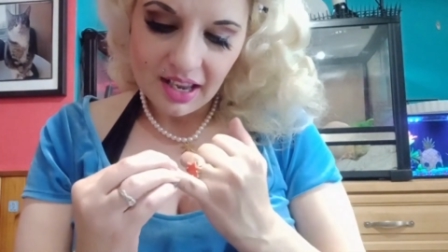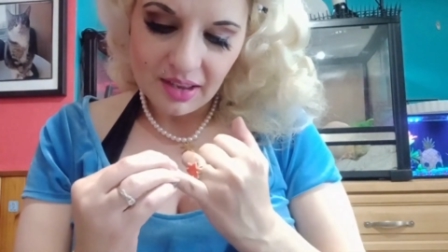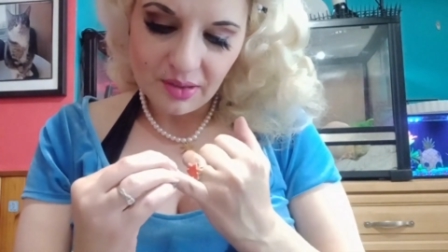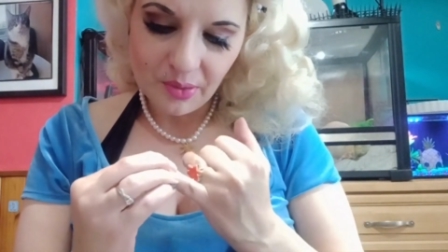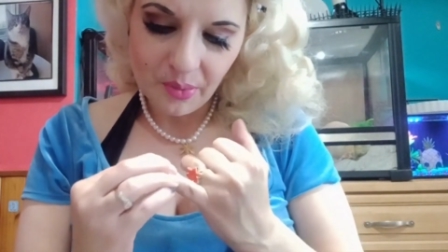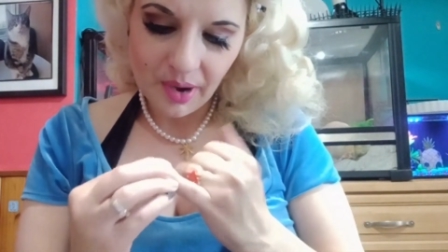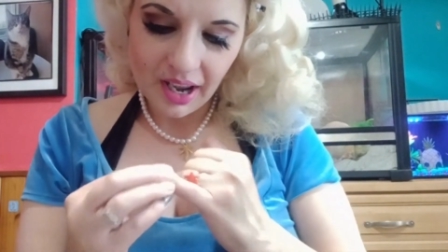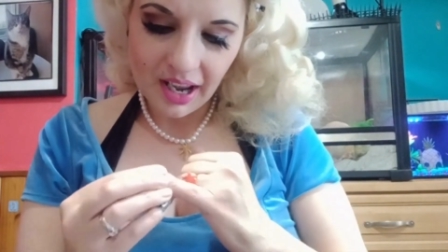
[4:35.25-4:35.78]
The
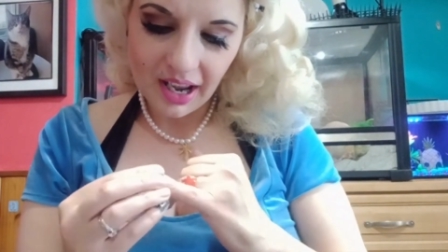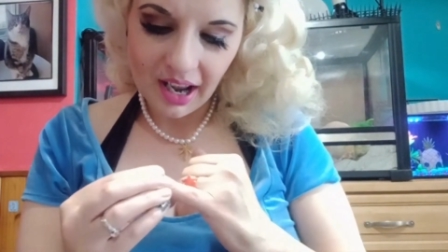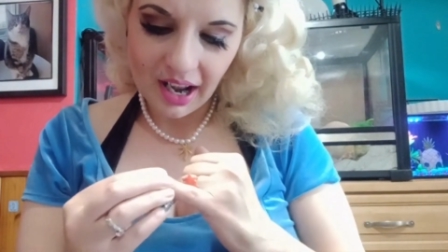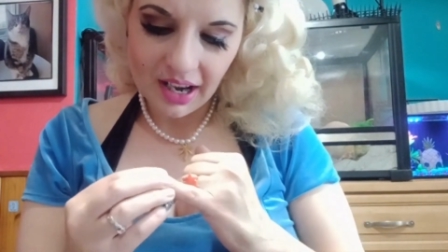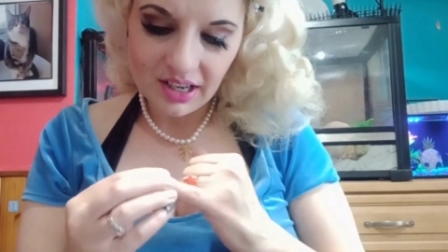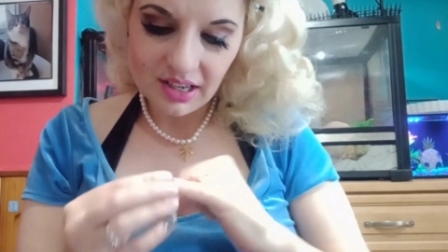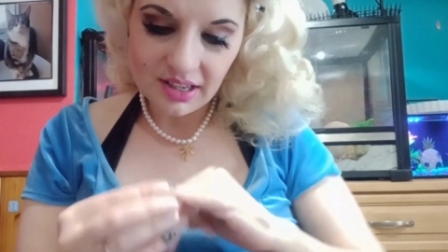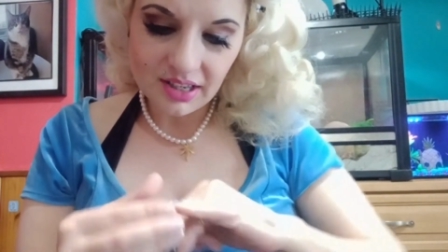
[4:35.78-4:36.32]
way
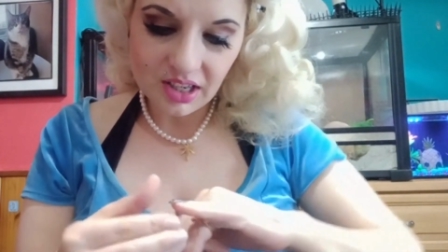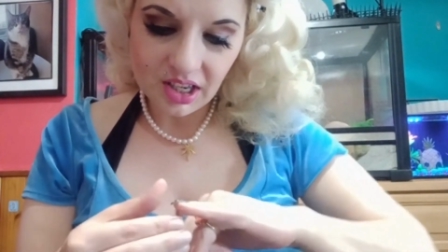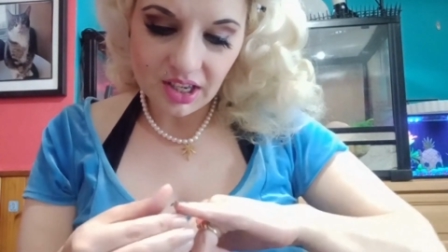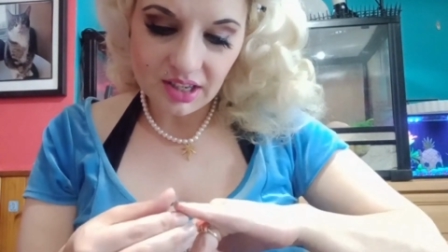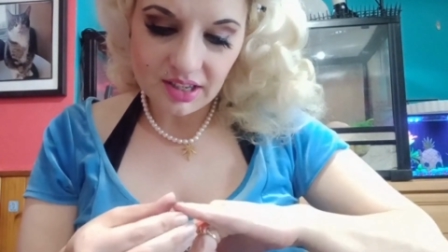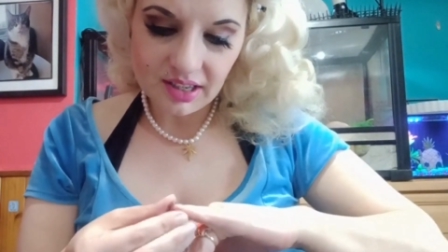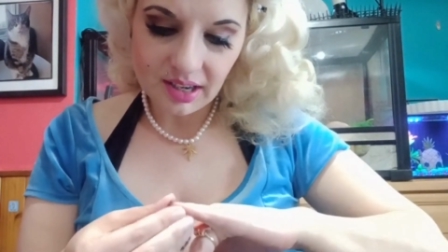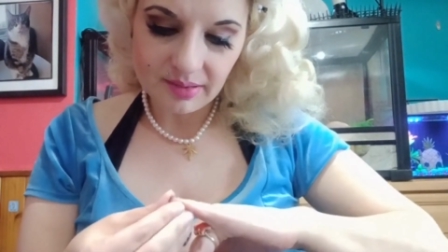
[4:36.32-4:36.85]
I just
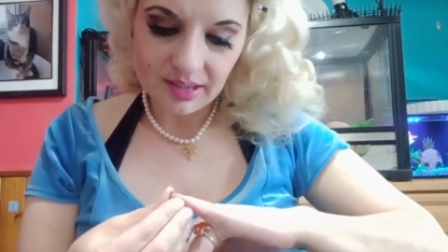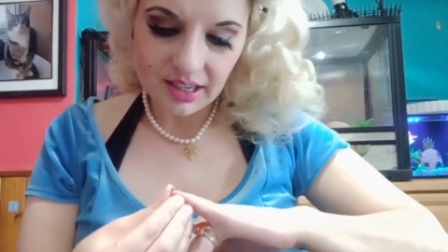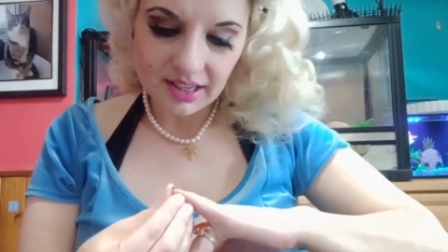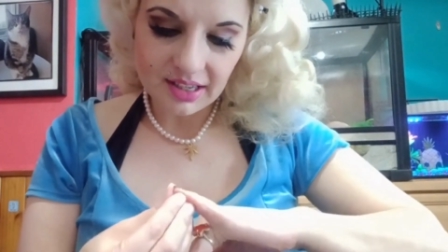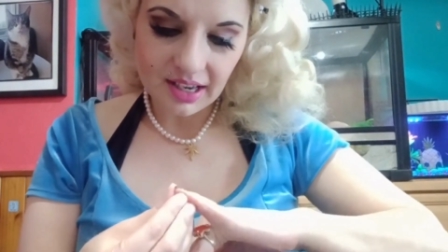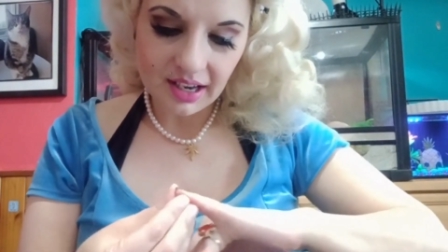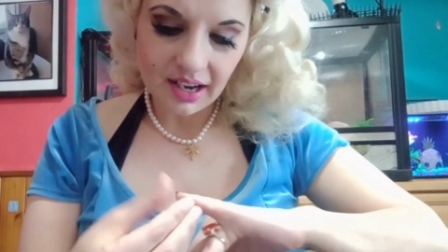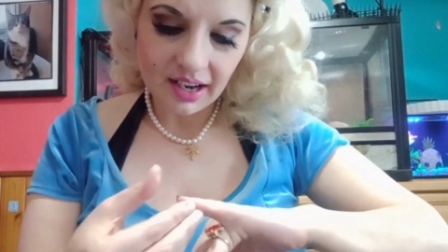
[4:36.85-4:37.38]
changed subjects,
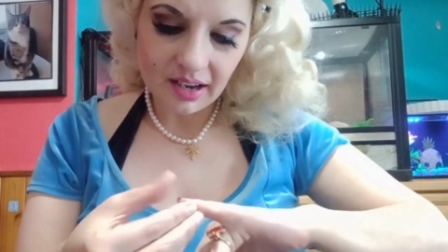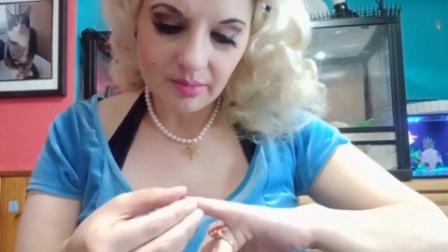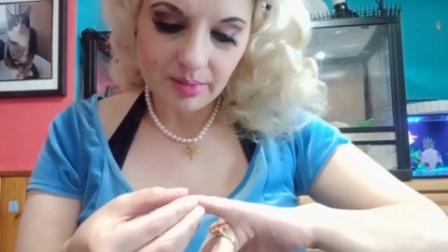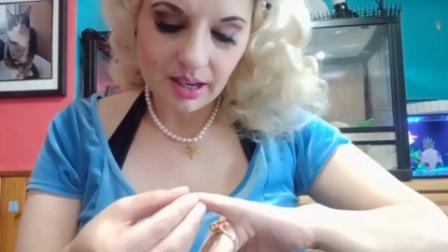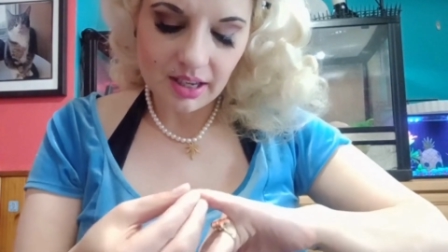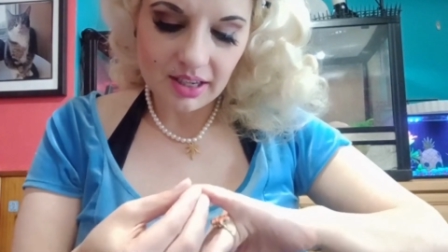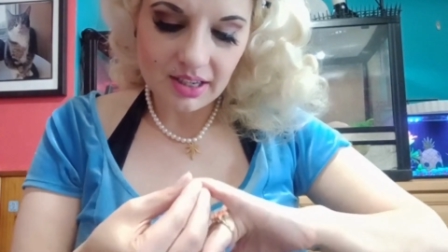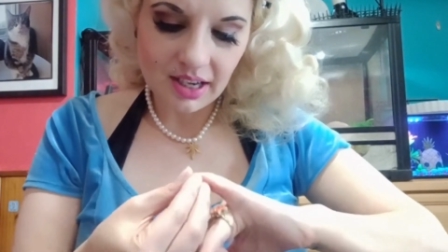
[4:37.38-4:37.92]
and I
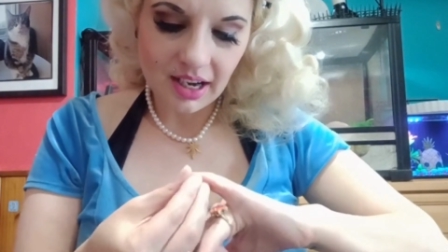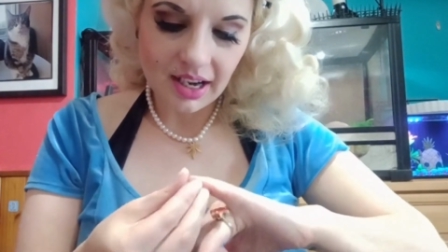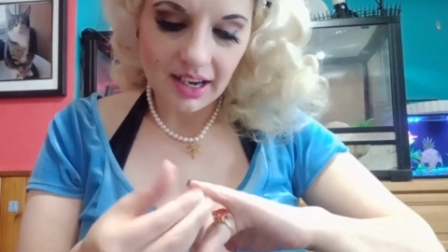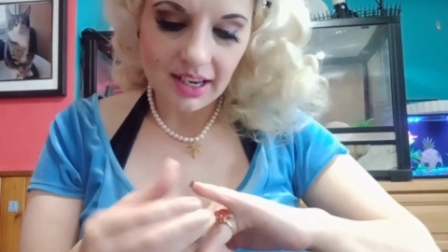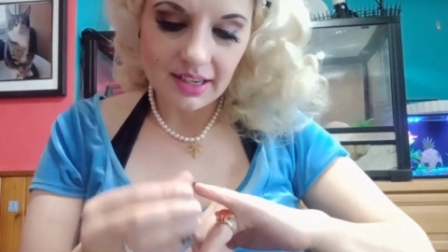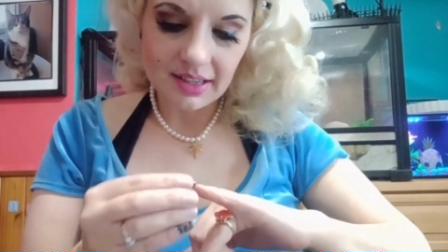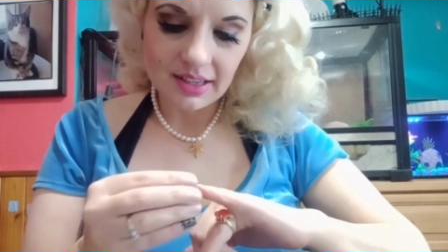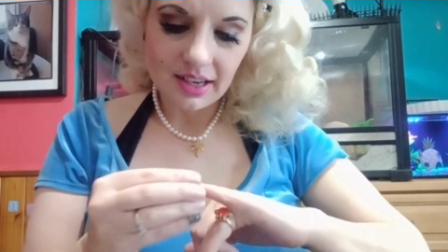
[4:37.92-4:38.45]

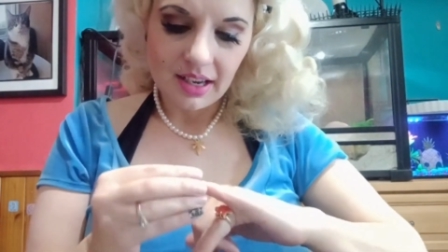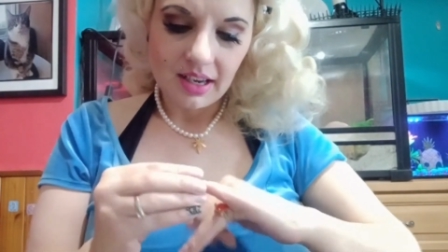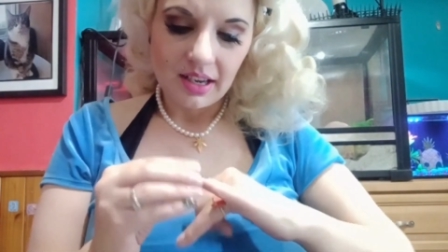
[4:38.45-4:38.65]
apologize.